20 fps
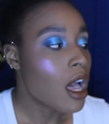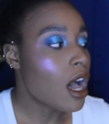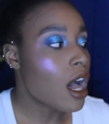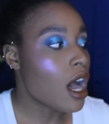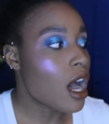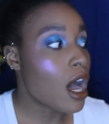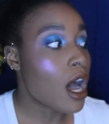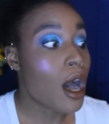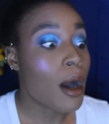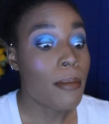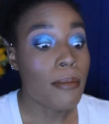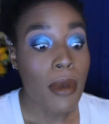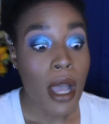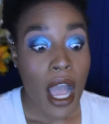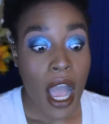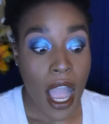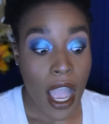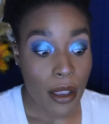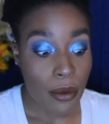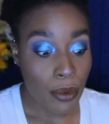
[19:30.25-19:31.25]

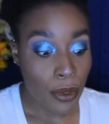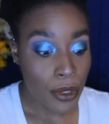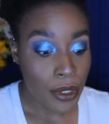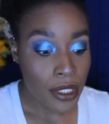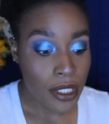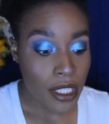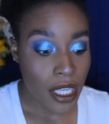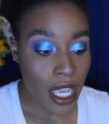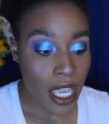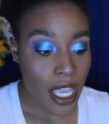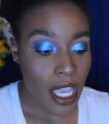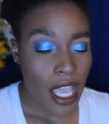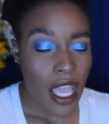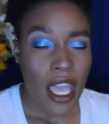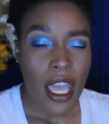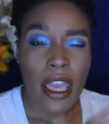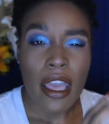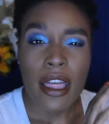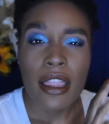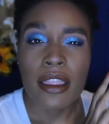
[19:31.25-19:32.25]
I will say
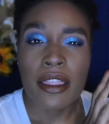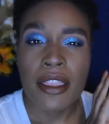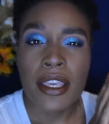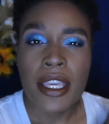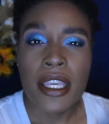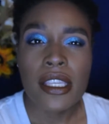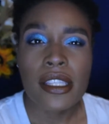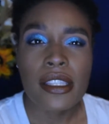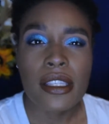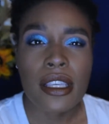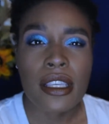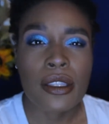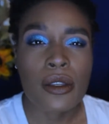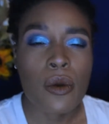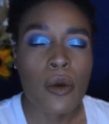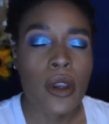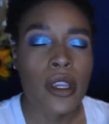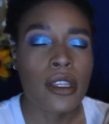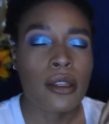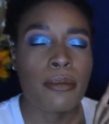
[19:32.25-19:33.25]
this is
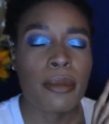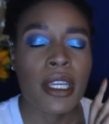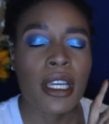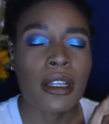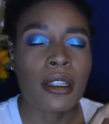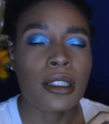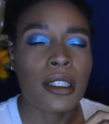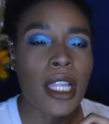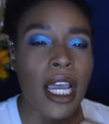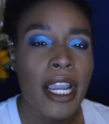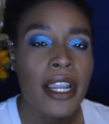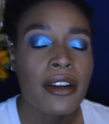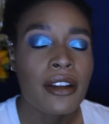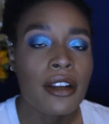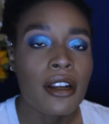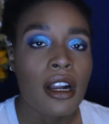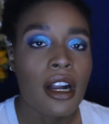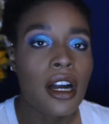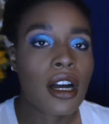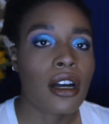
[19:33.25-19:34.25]
going to be a
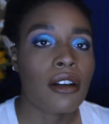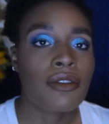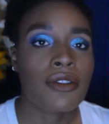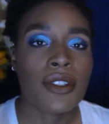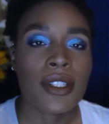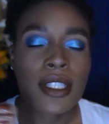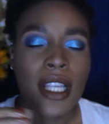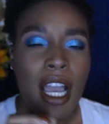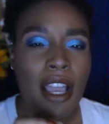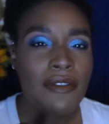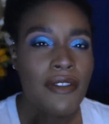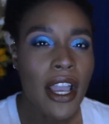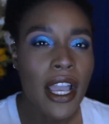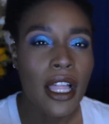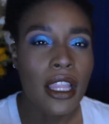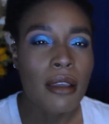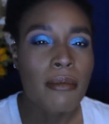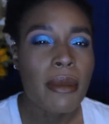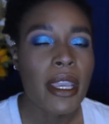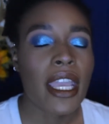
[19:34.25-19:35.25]
lighter of sci-fi
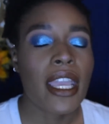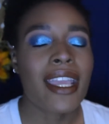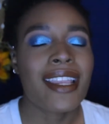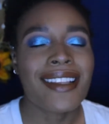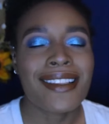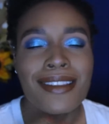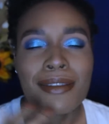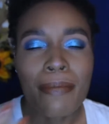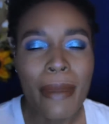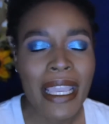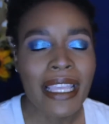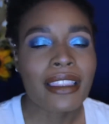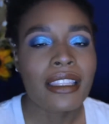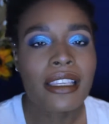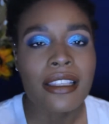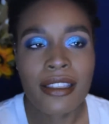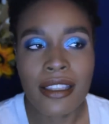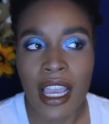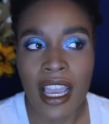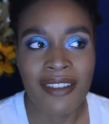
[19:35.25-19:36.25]
element, and it's mainly
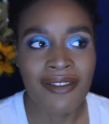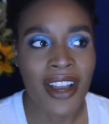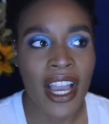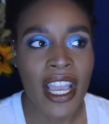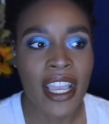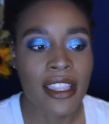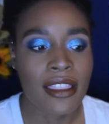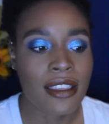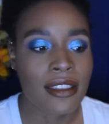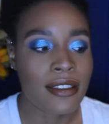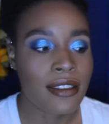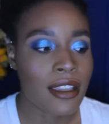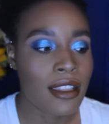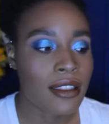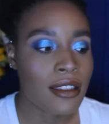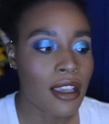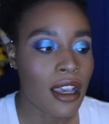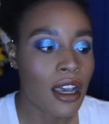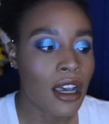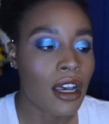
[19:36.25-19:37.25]
sci-fi in the
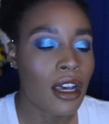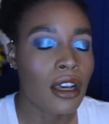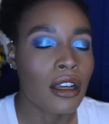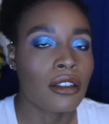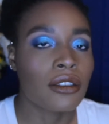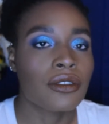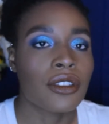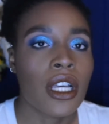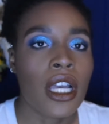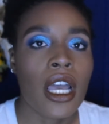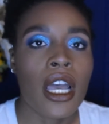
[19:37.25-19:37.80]
sense of,